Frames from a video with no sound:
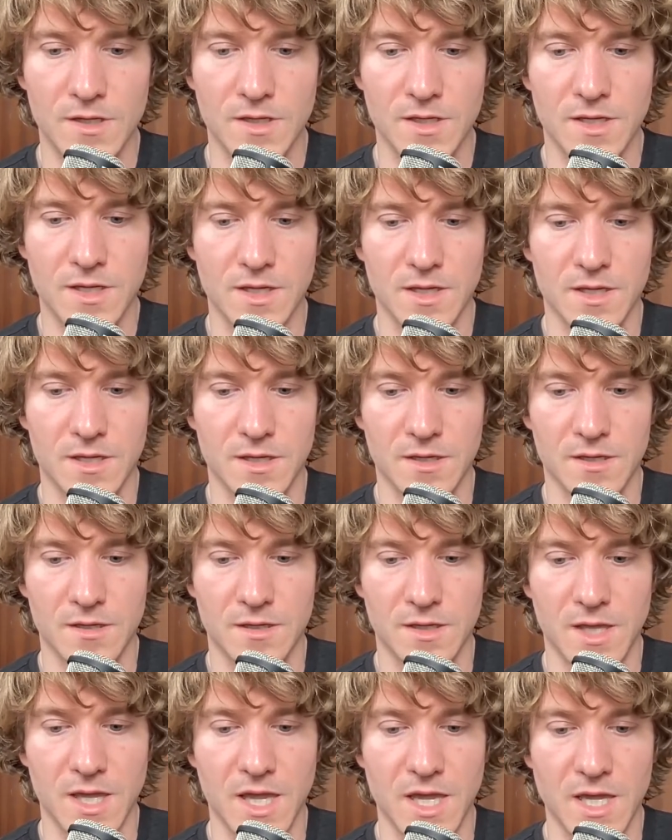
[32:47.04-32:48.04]

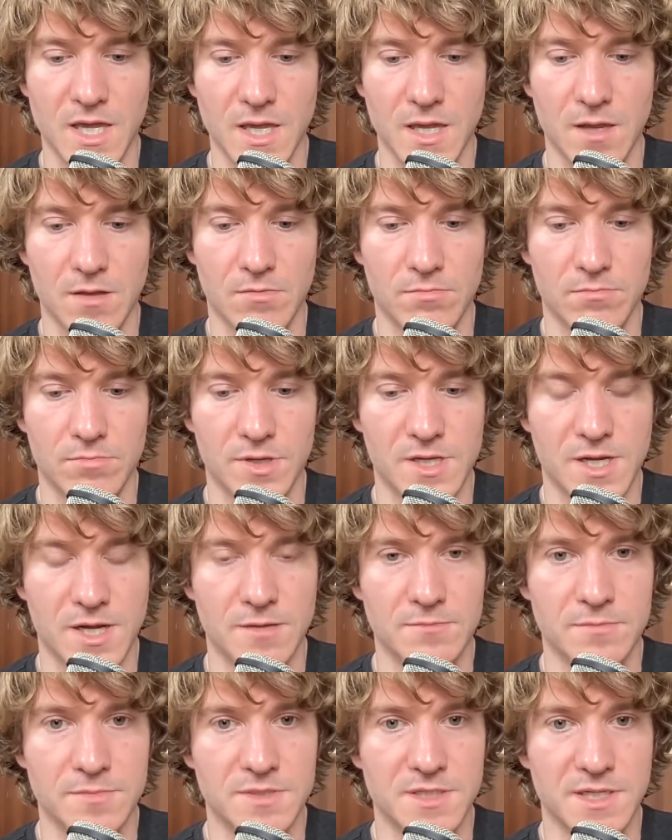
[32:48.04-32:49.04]

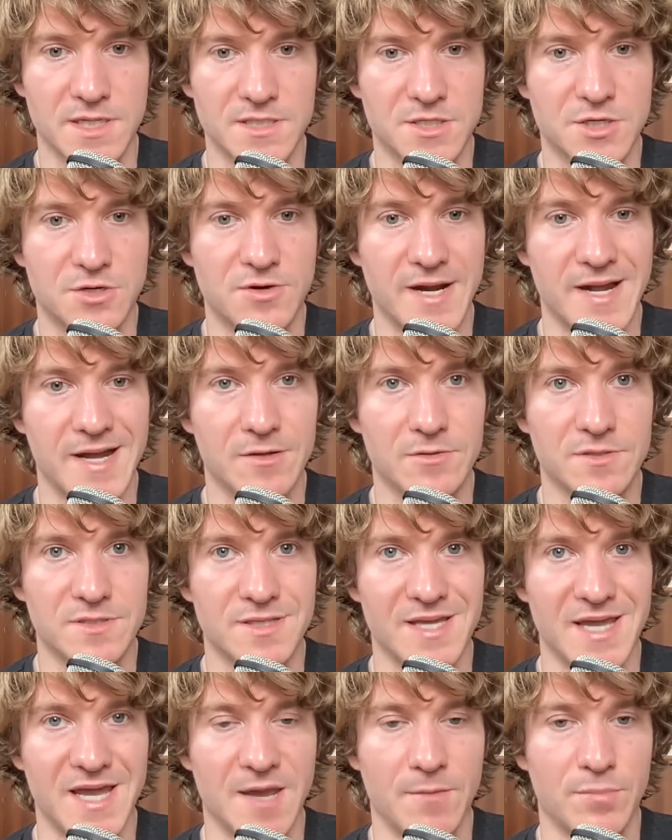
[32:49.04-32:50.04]
He's crowned
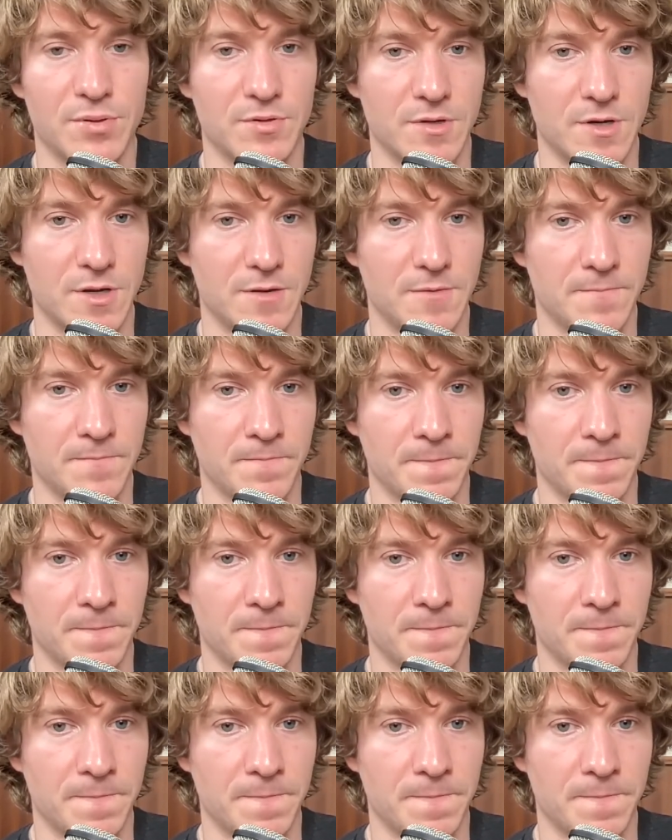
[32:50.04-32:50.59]
the emperor